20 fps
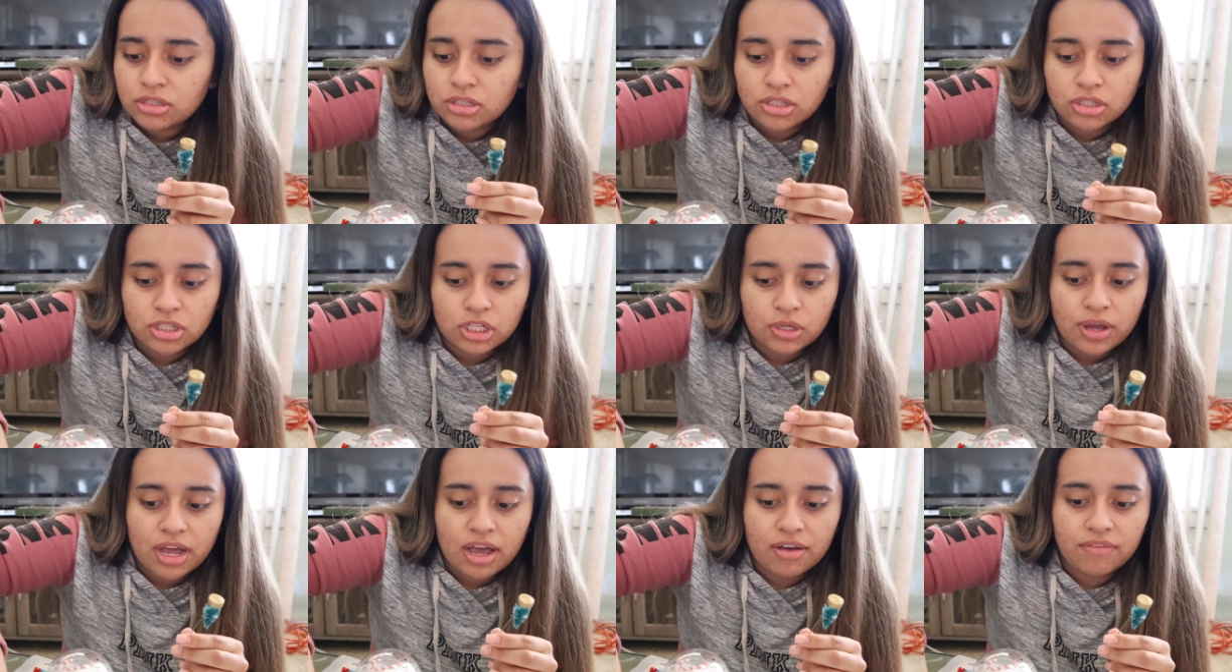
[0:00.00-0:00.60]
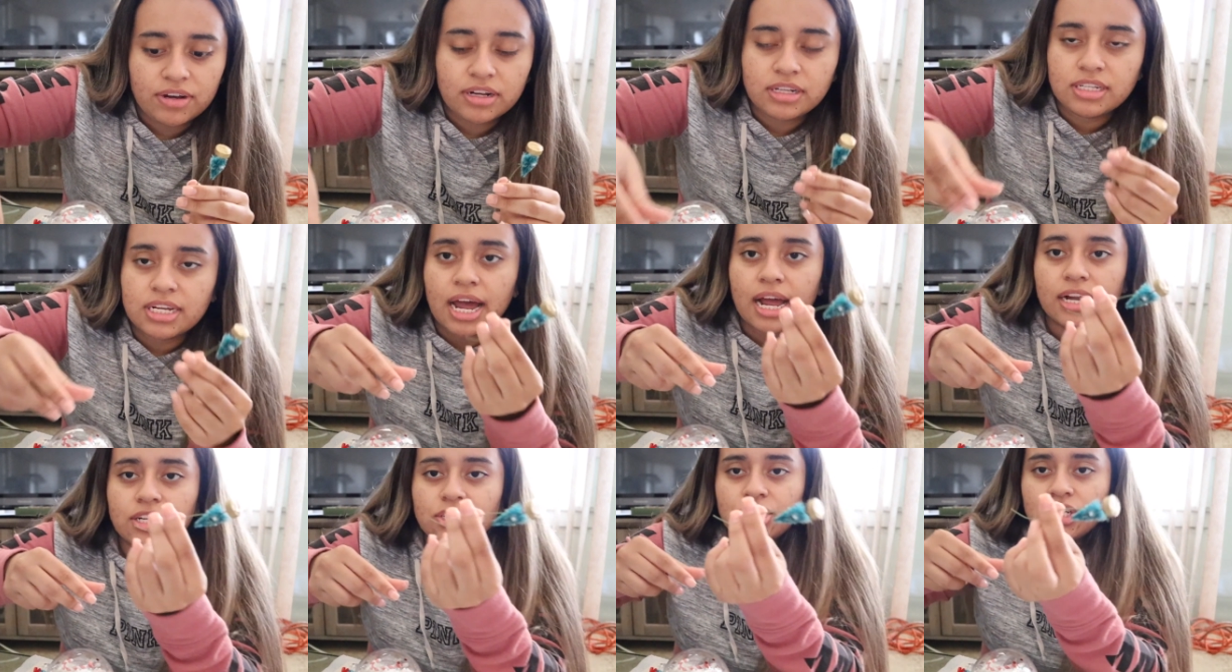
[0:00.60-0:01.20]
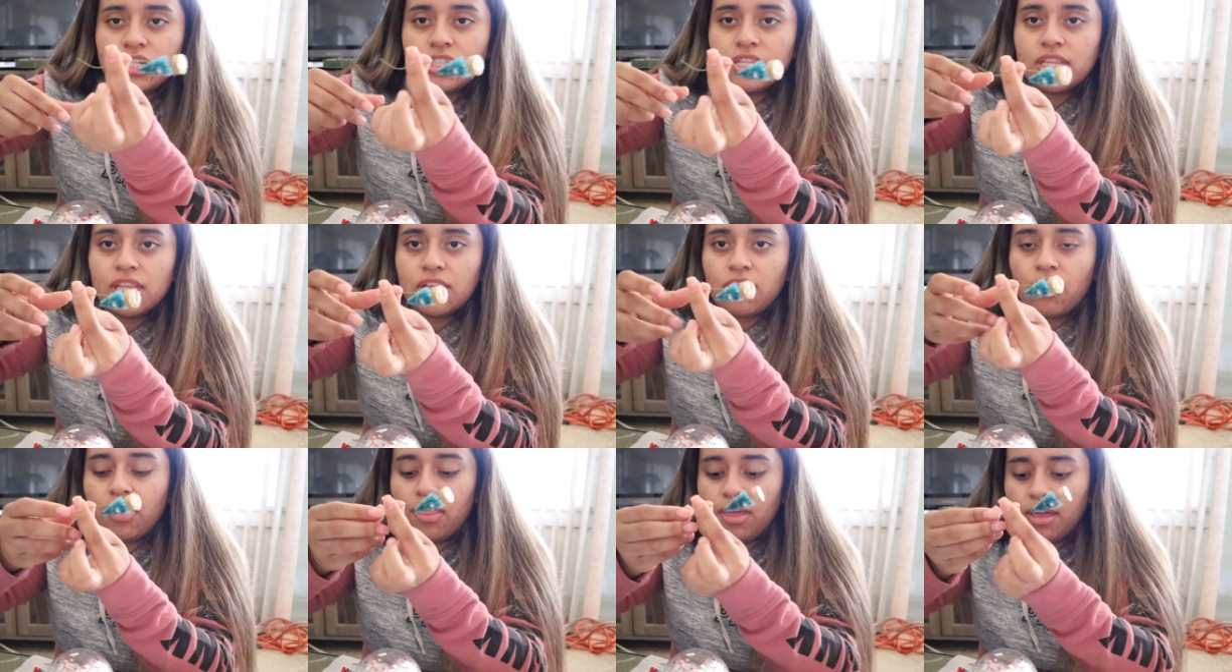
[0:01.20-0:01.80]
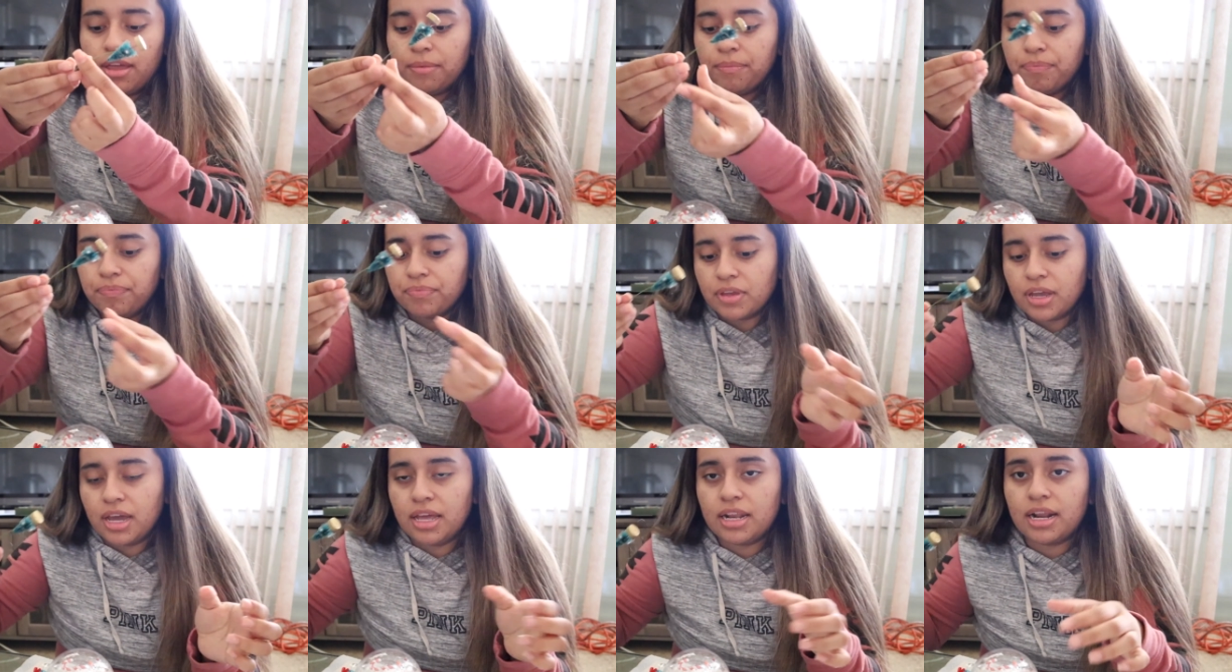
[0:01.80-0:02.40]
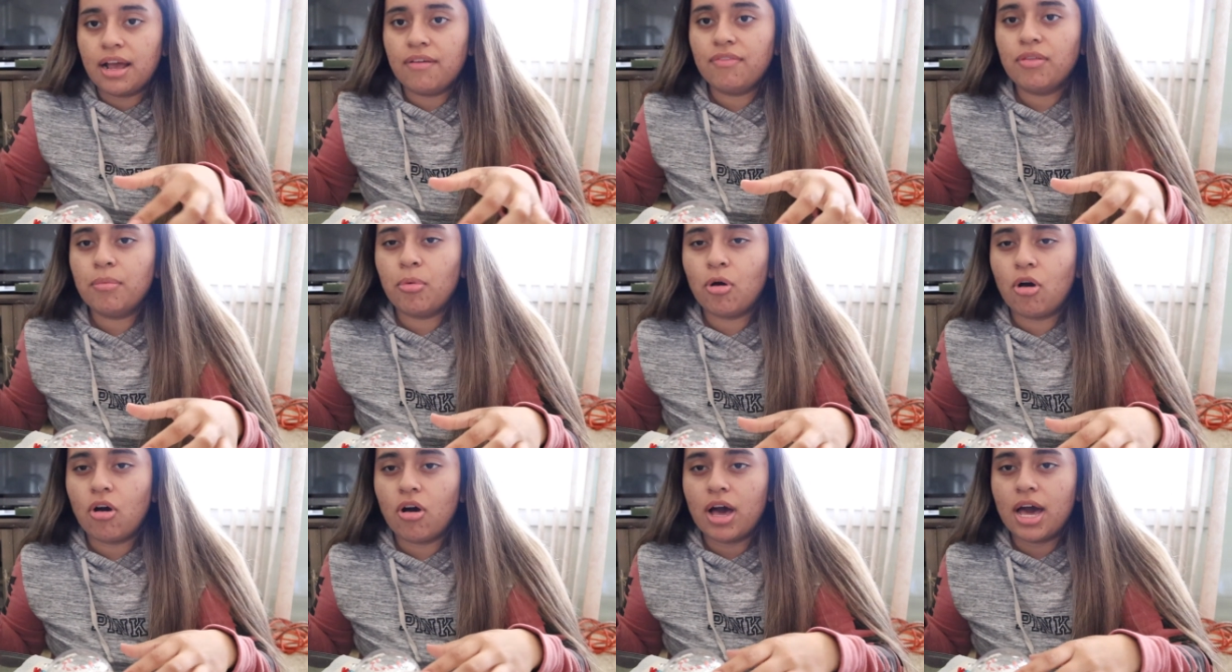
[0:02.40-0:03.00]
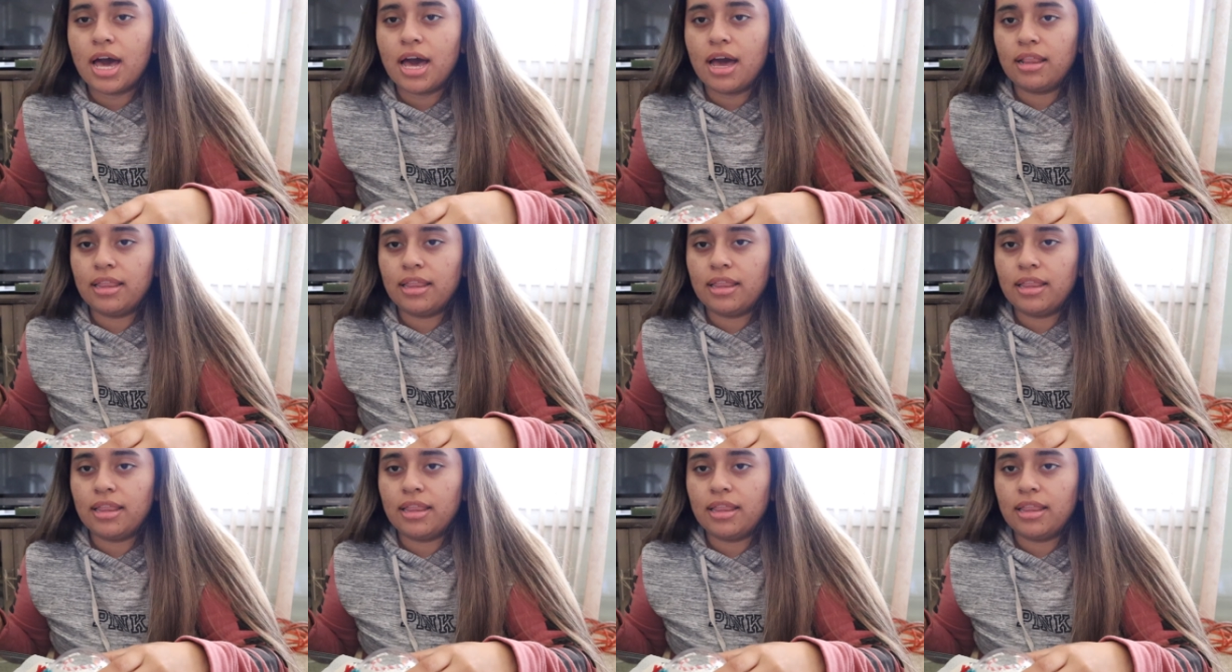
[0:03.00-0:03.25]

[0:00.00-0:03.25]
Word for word: So I have it attached to the little thing and I have the ball